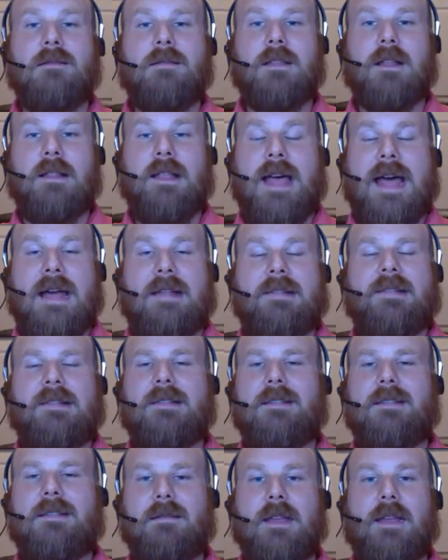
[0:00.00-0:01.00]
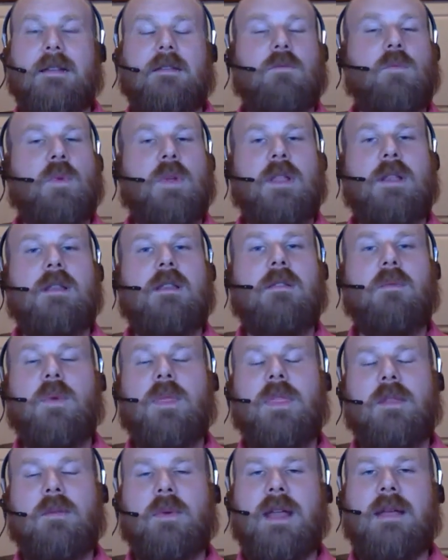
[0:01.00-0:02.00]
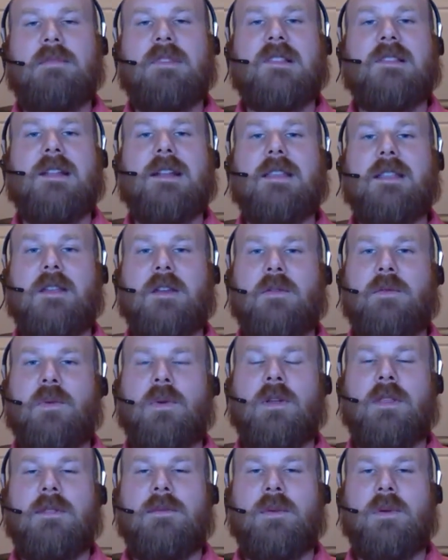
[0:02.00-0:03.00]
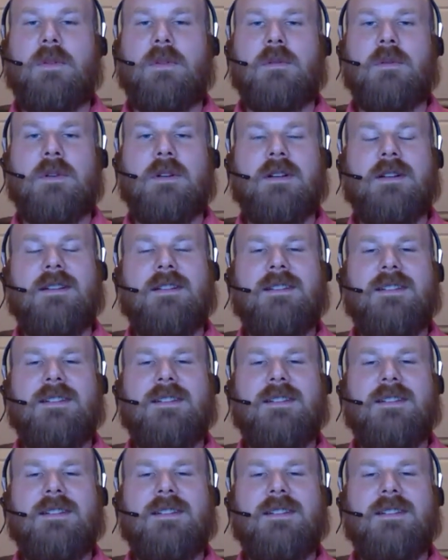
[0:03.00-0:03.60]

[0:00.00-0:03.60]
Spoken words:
The last, when the Rams decided to go for it in the fourth quarter.